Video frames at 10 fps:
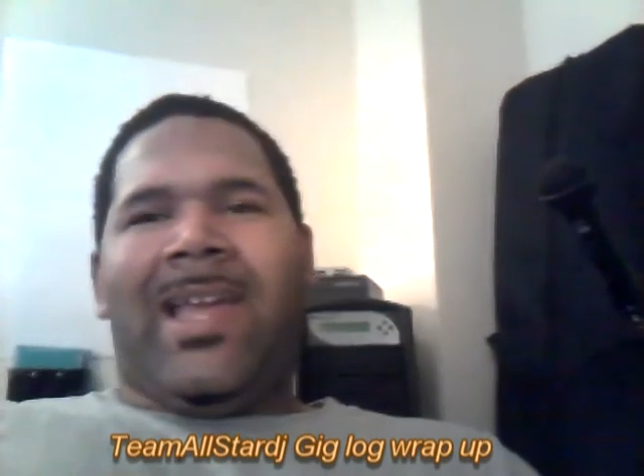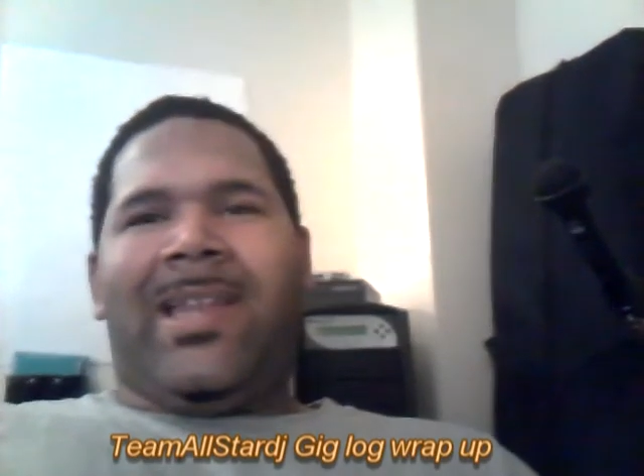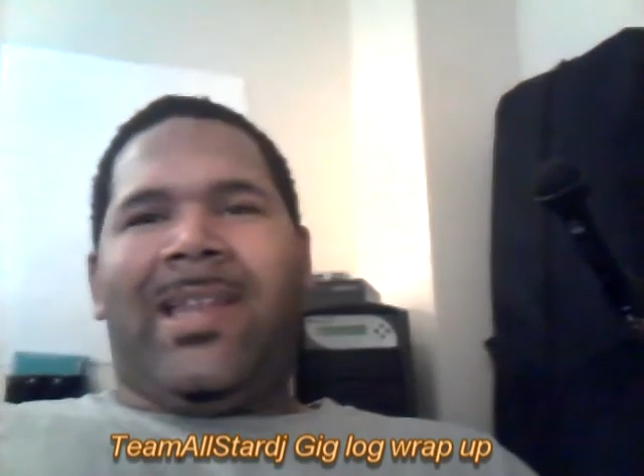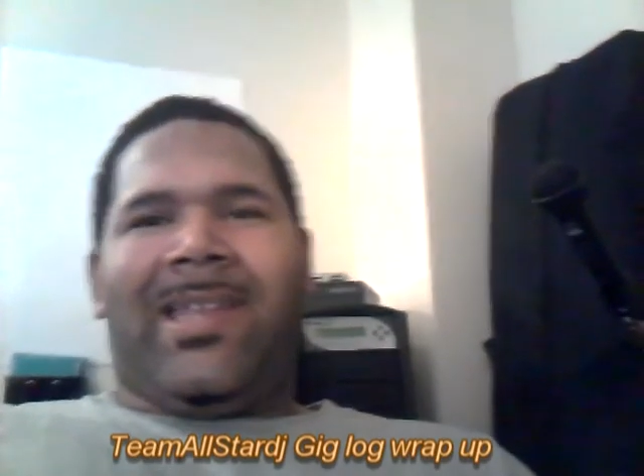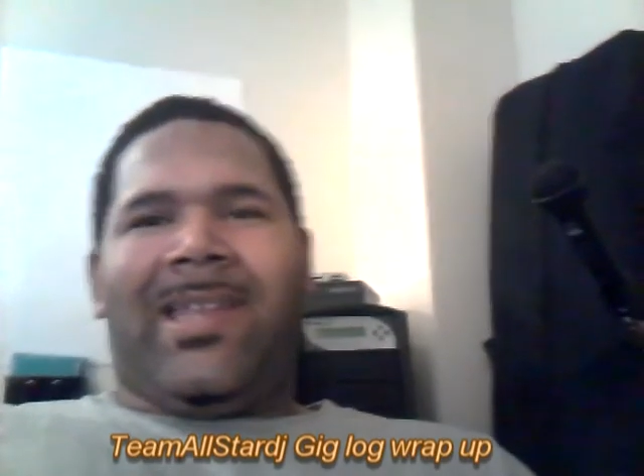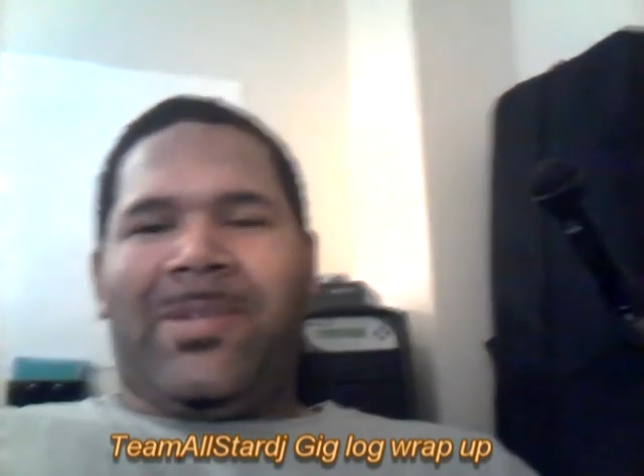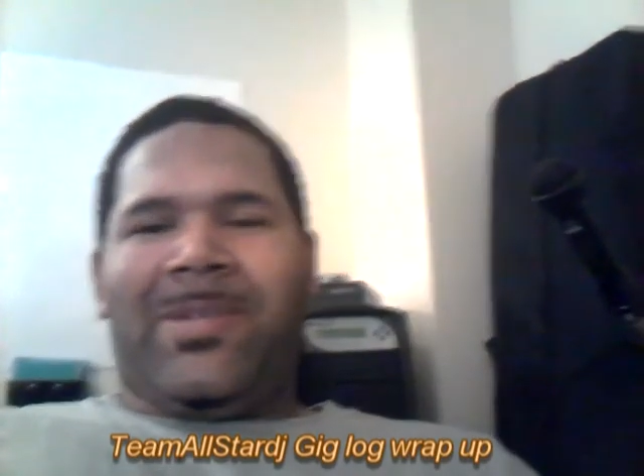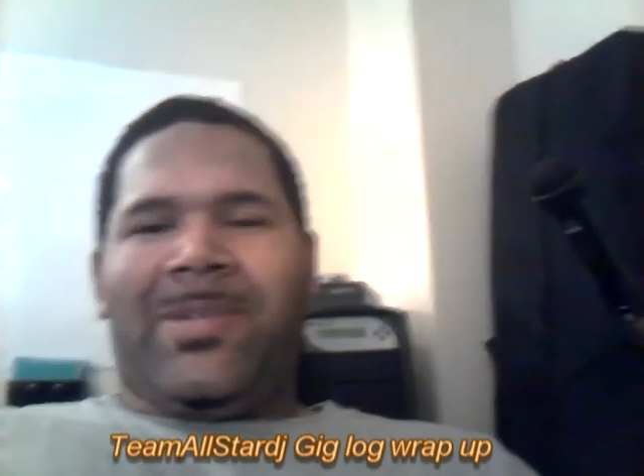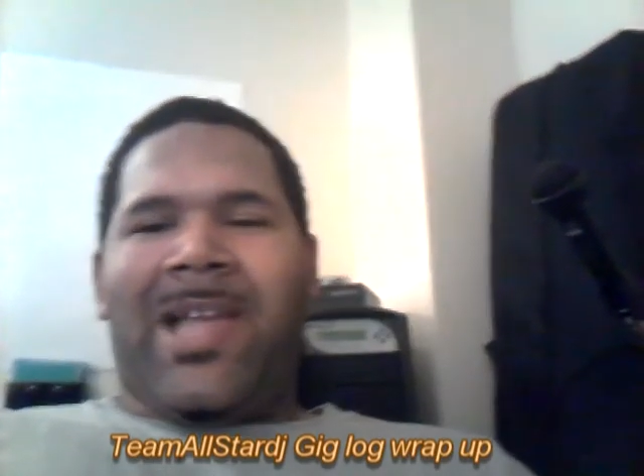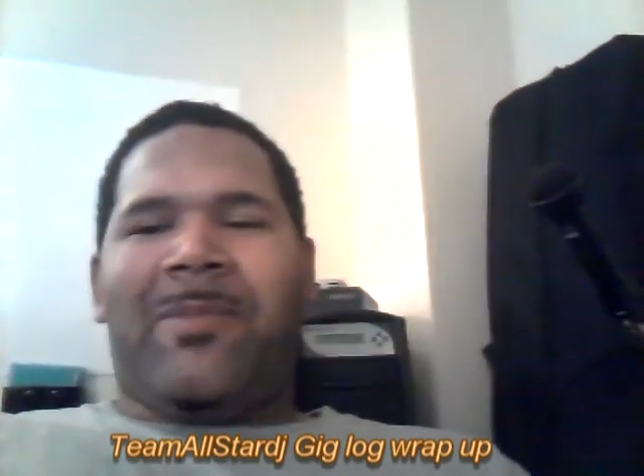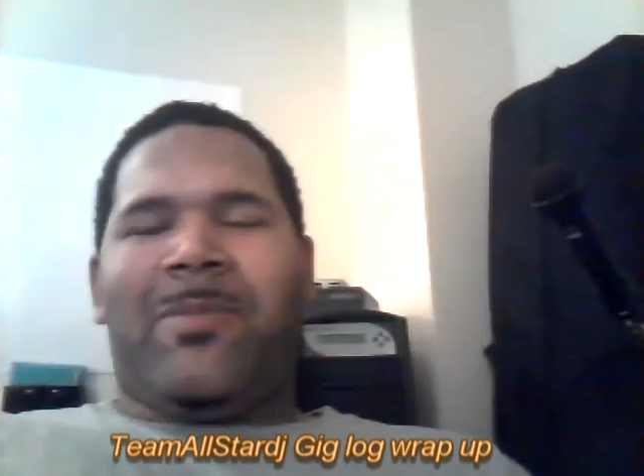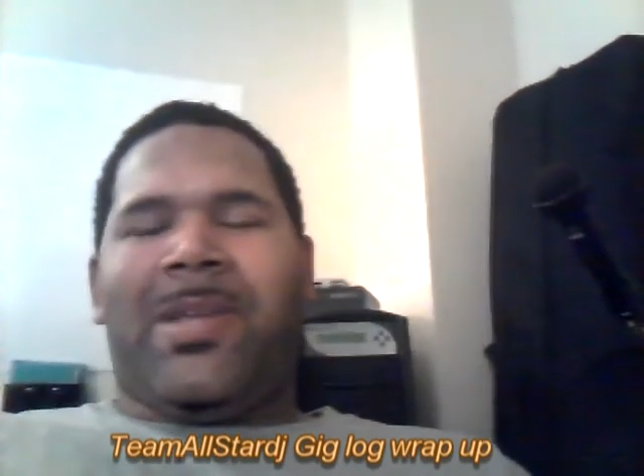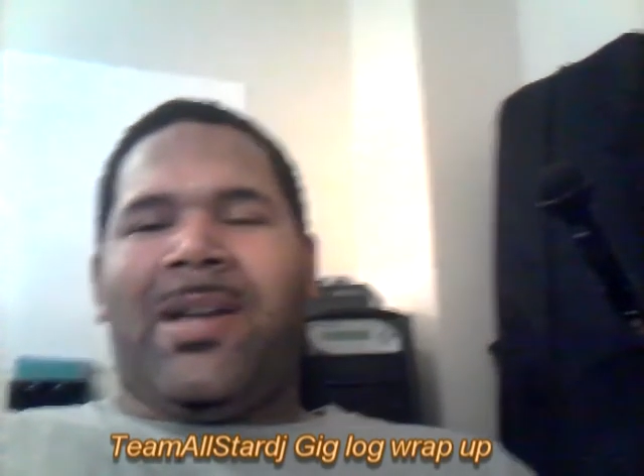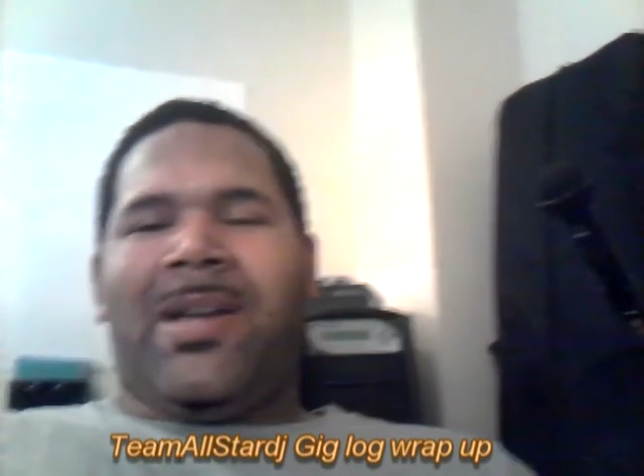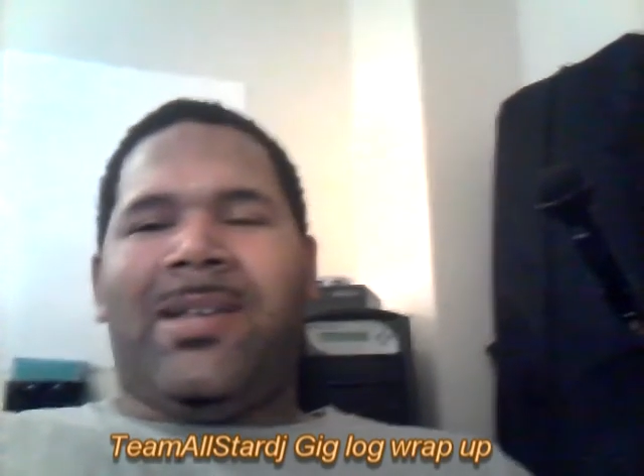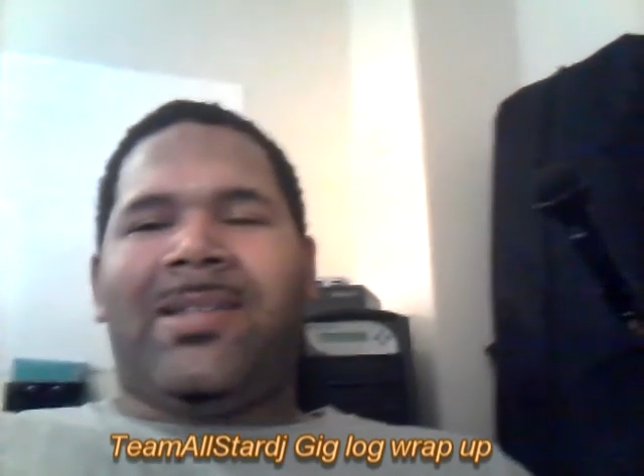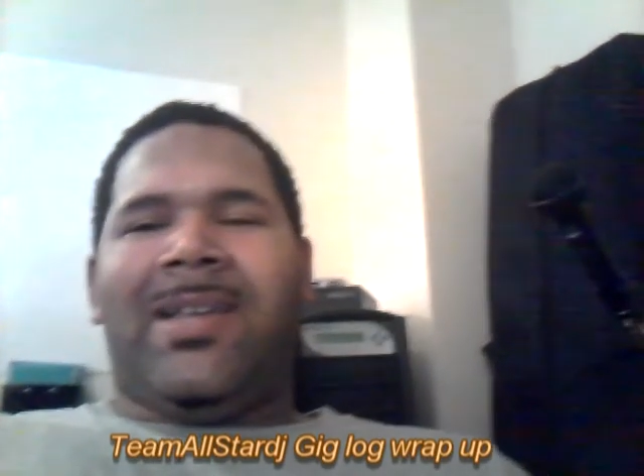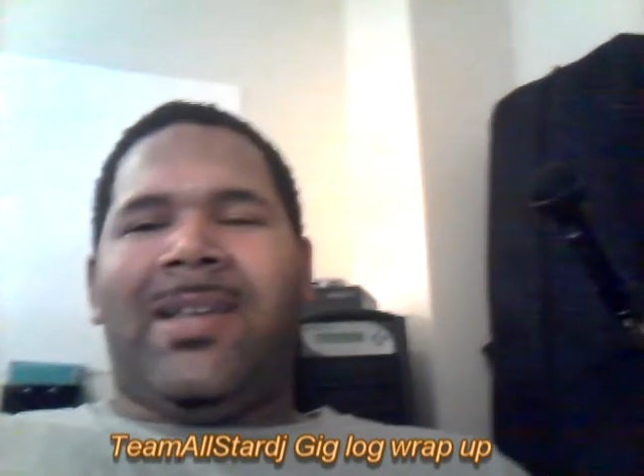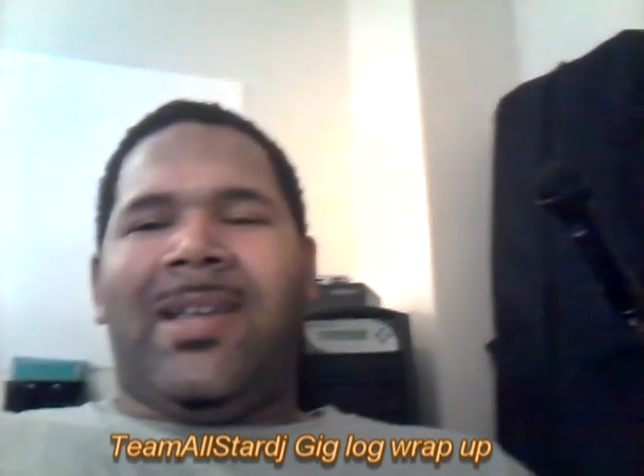and the kid was happy because,